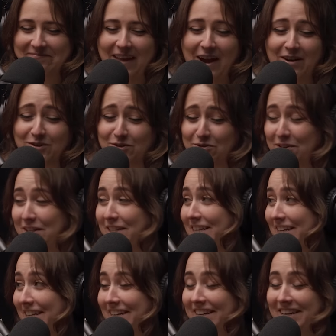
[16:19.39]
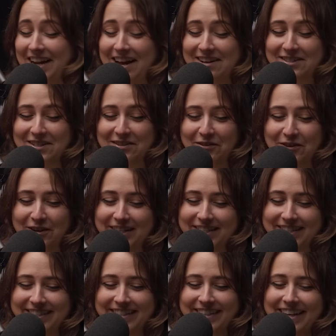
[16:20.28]
That was a really good announcer
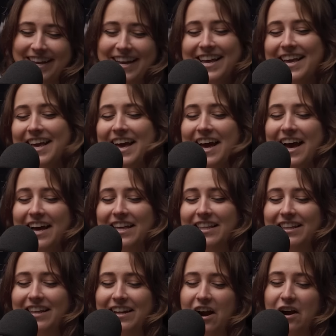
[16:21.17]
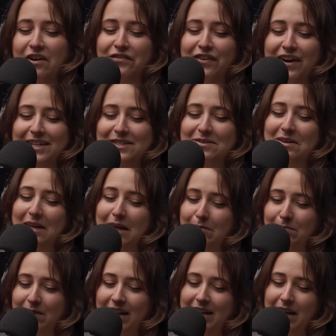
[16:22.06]
voice. The Arfons would
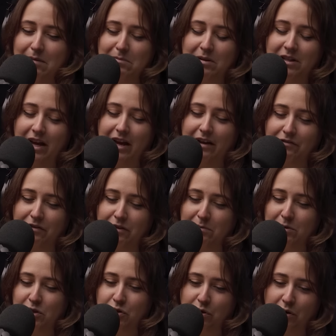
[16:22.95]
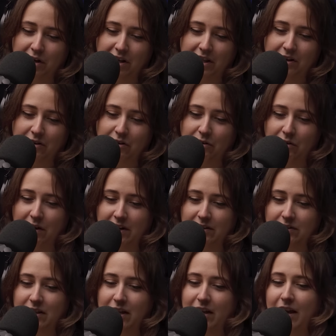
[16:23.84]
keep that name alive for the majority of their
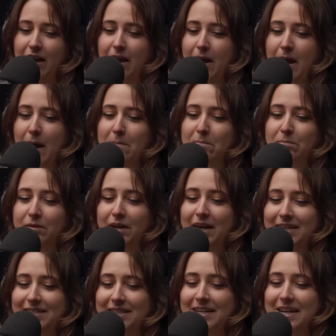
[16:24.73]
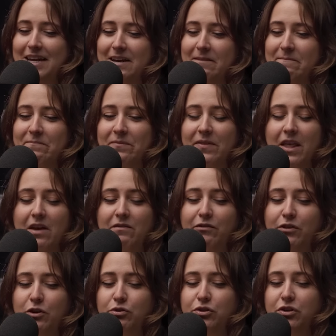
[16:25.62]
careers, emblazoning
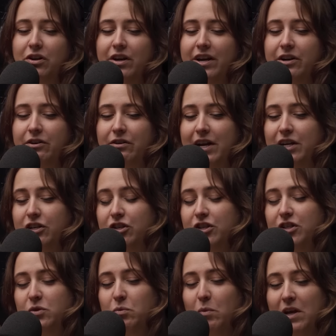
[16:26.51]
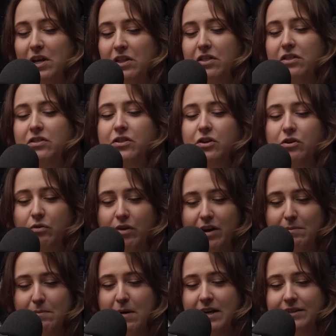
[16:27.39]
future iterations with the
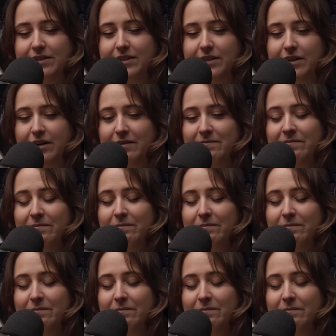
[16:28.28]
Green Monster.